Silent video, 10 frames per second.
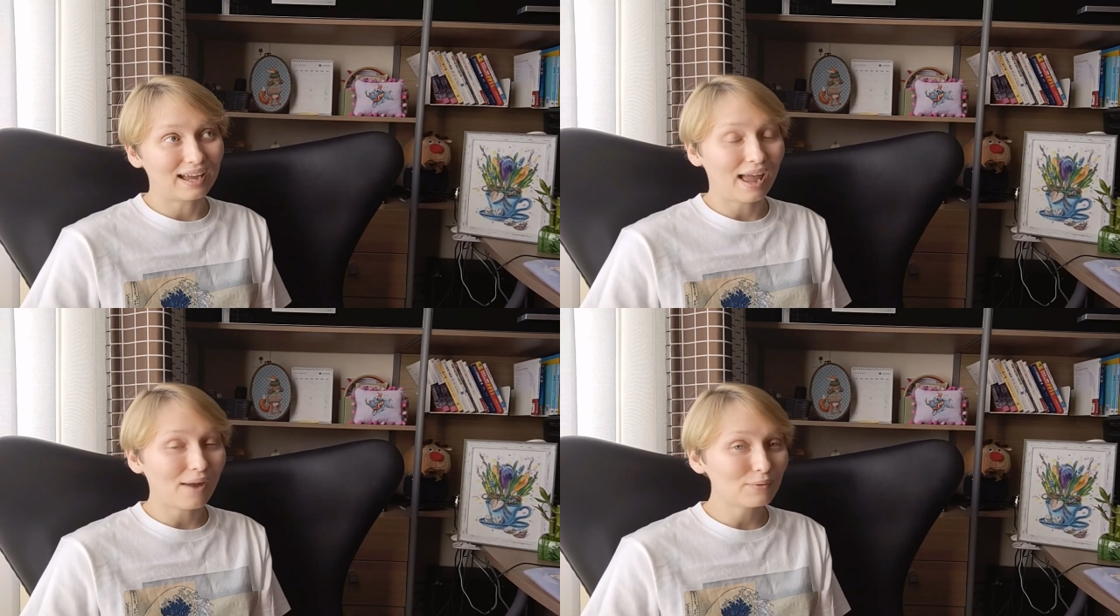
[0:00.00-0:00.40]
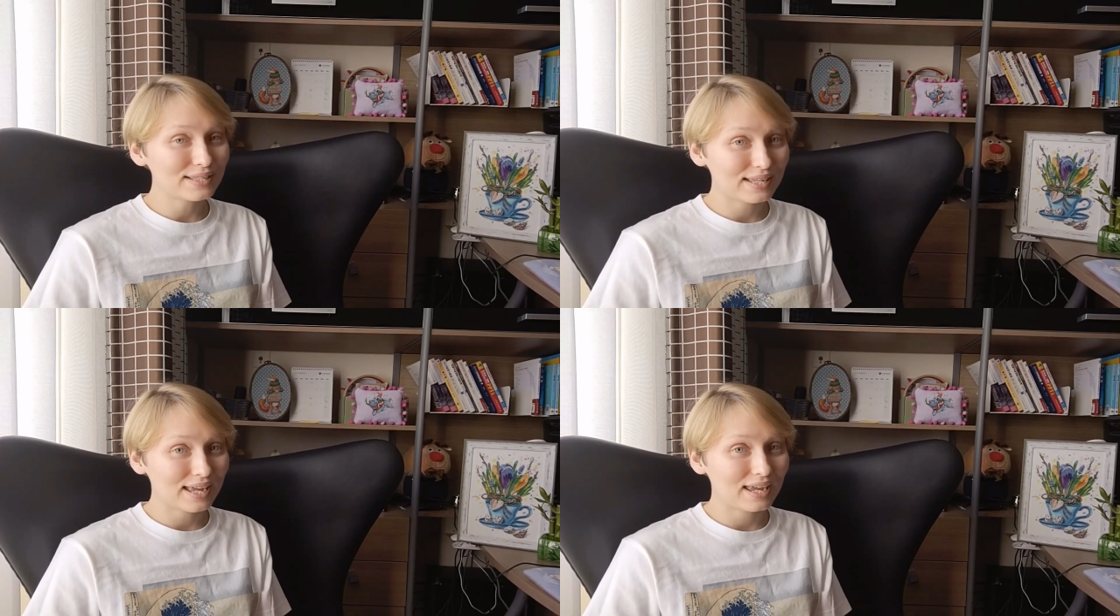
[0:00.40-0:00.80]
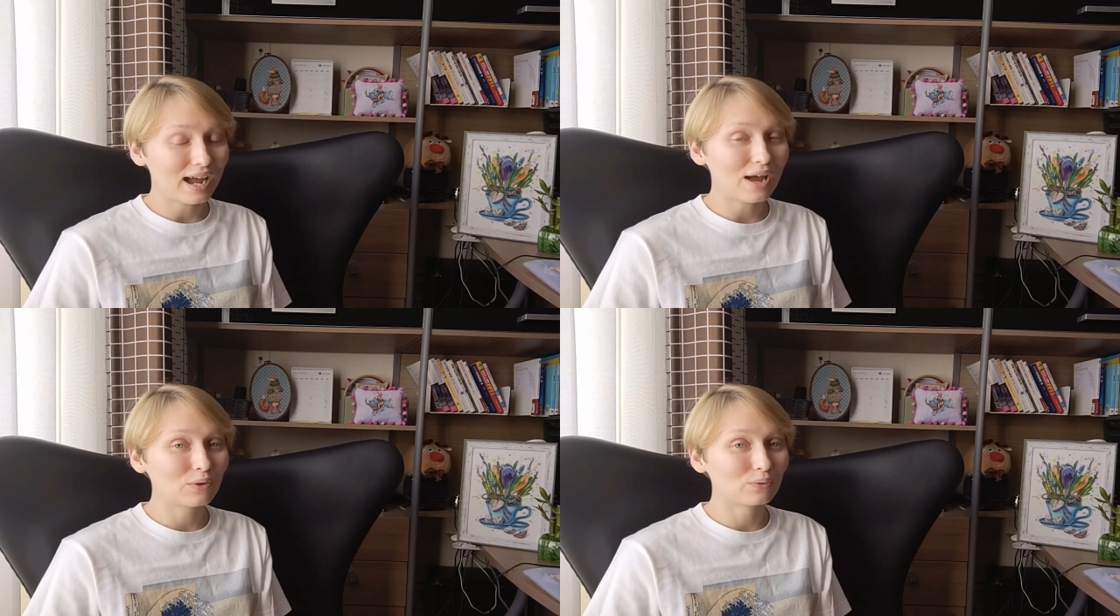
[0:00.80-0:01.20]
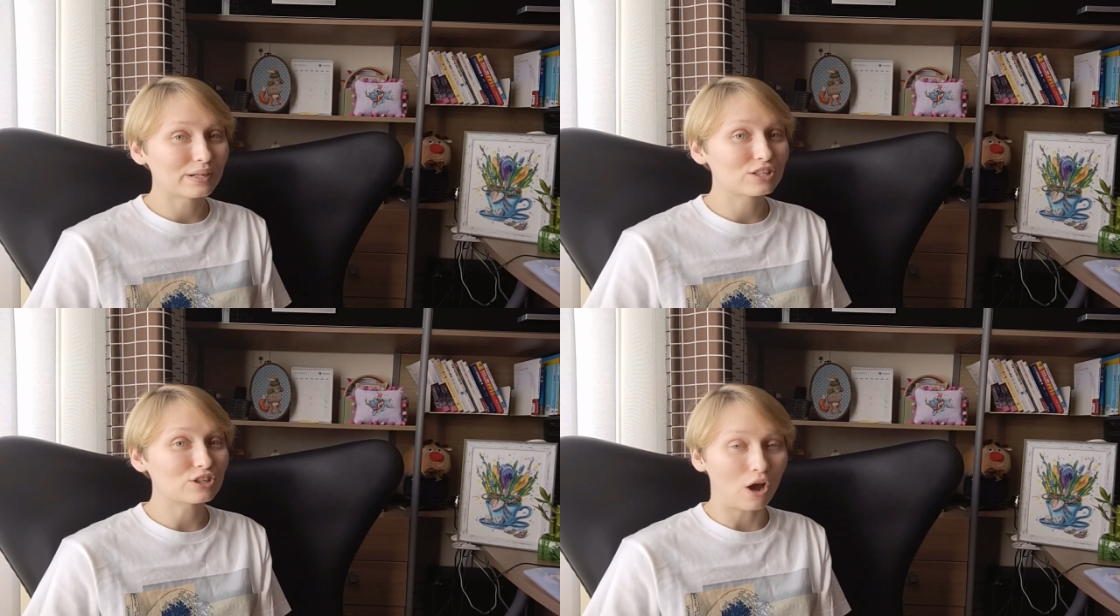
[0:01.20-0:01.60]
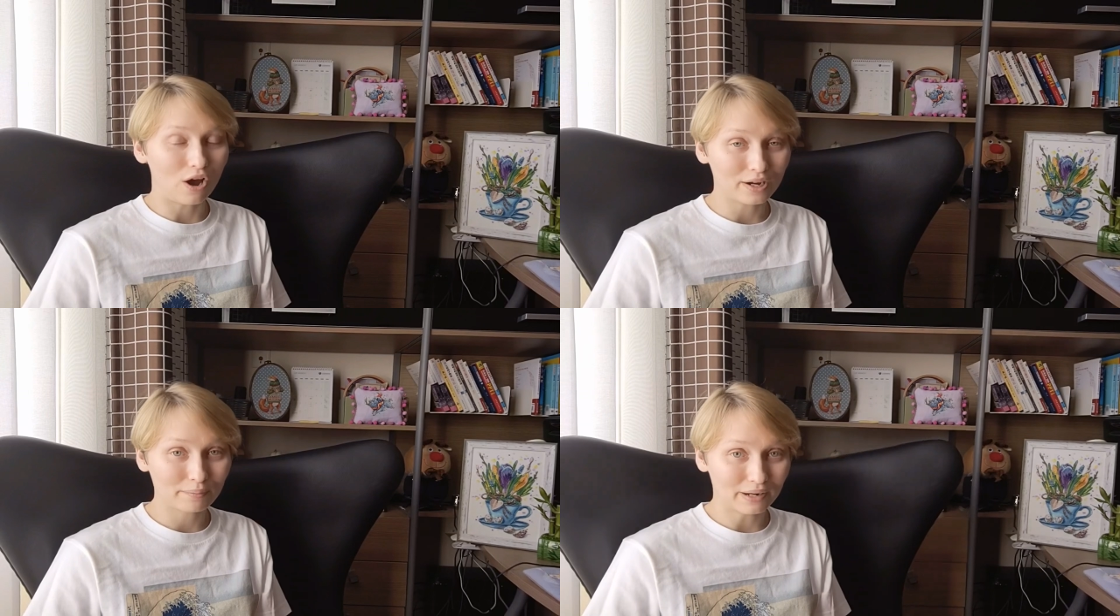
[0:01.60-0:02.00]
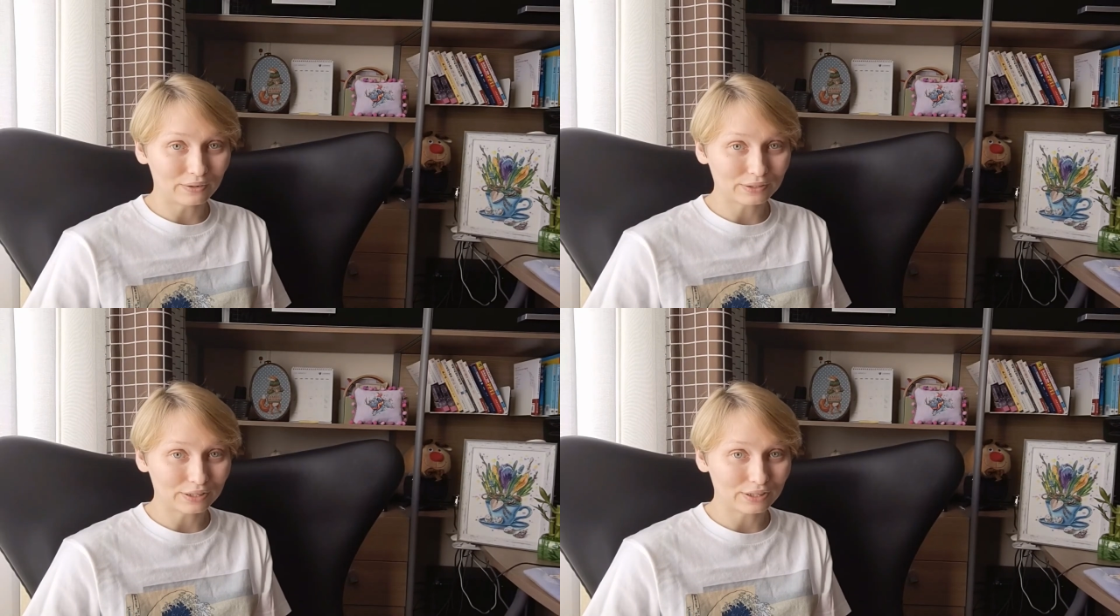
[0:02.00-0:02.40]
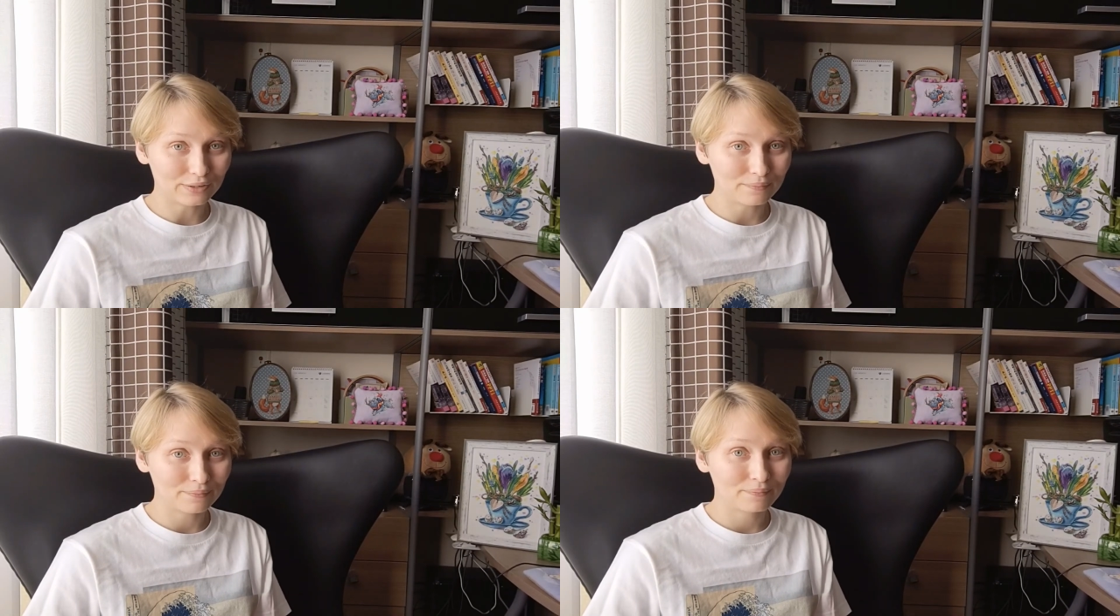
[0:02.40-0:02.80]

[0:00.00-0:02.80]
would say I already talked about her.